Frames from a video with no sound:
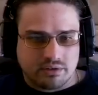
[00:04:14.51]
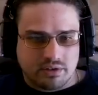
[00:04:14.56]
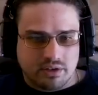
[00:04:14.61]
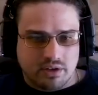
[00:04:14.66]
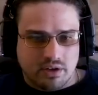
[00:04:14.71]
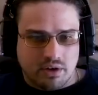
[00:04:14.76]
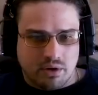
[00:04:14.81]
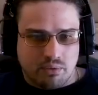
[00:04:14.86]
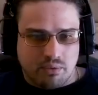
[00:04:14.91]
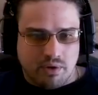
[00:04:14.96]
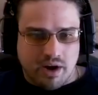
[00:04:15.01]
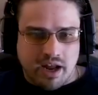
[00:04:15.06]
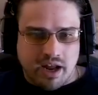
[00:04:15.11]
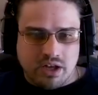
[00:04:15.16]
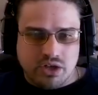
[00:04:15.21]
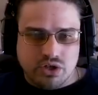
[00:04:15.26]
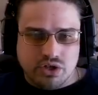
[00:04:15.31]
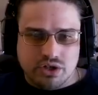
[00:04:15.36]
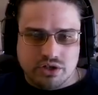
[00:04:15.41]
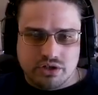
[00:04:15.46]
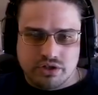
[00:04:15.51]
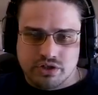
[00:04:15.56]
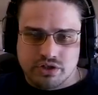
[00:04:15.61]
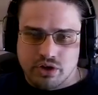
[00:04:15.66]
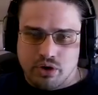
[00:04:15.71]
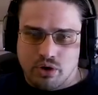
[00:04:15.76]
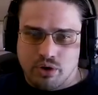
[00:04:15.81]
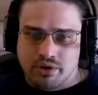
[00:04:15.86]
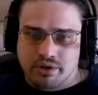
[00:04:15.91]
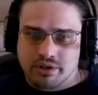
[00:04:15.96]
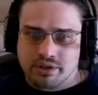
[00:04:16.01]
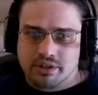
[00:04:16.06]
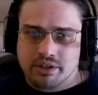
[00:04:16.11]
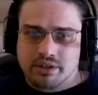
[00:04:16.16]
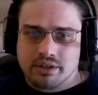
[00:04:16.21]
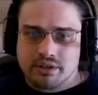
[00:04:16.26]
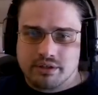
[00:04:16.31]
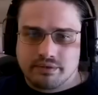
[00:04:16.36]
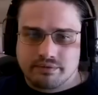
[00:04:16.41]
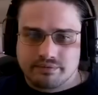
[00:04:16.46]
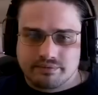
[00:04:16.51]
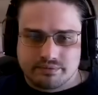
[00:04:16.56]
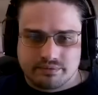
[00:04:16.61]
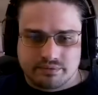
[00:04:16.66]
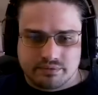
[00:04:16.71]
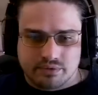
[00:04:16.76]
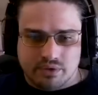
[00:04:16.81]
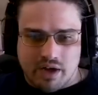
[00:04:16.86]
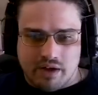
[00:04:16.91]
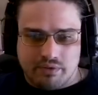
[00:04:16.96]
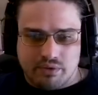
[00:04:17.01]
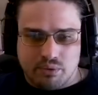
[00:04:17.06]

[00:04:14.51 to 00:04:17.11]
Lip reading: range, so don't have